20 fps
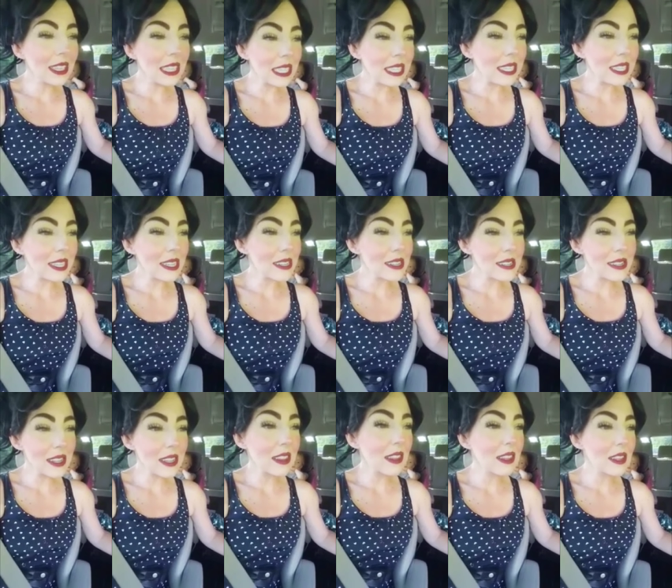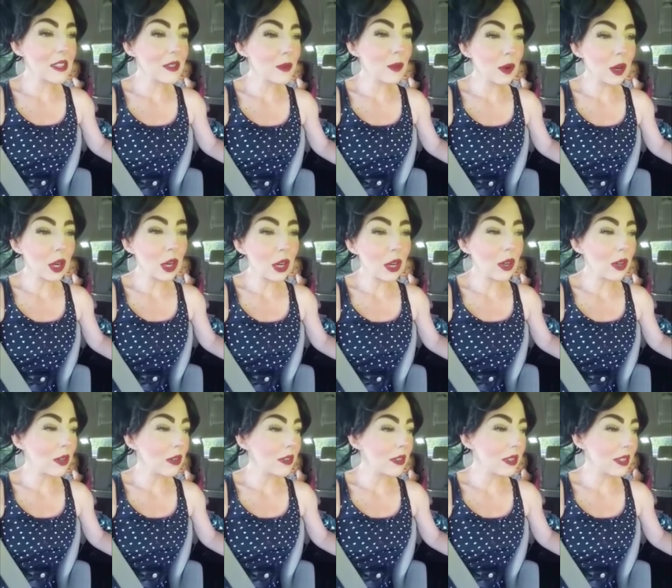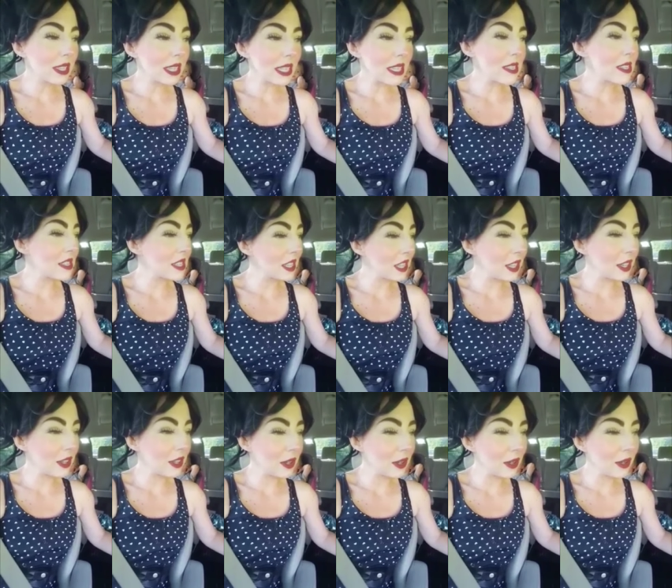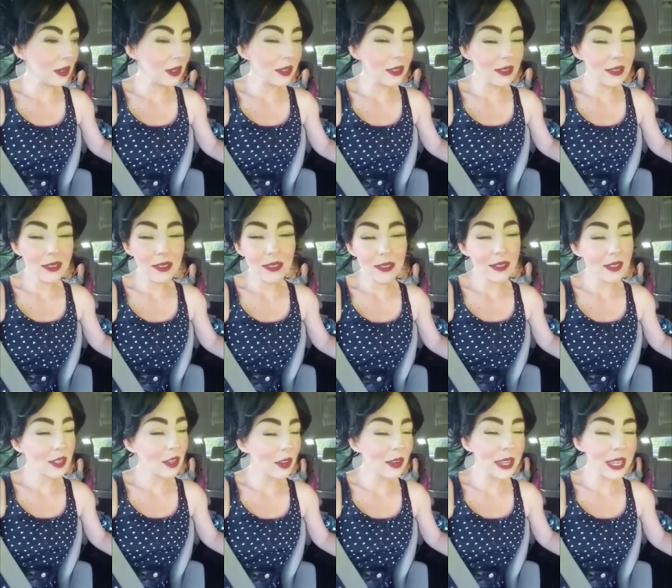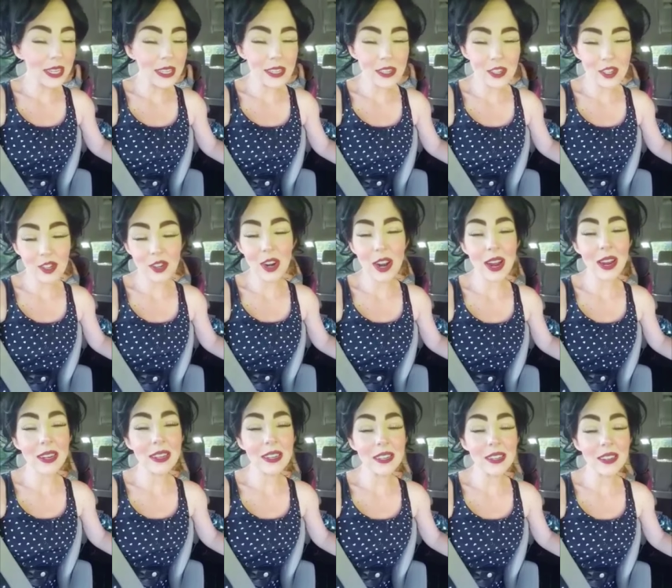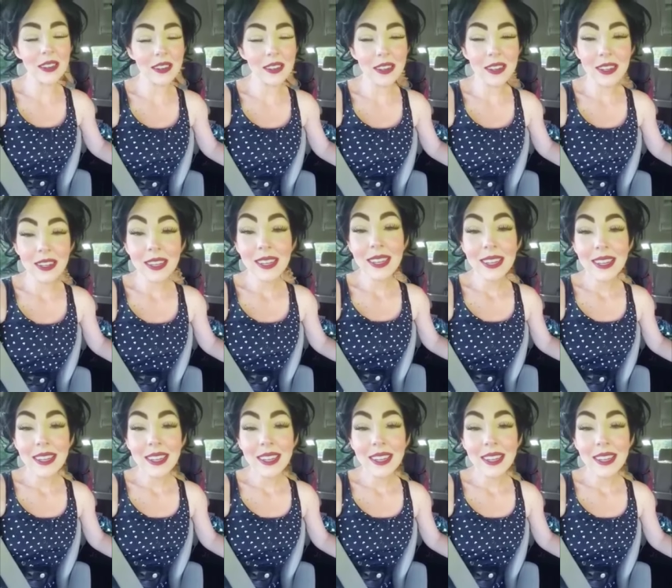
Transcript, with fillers: ugliness in this world get to you. Don't get distracted.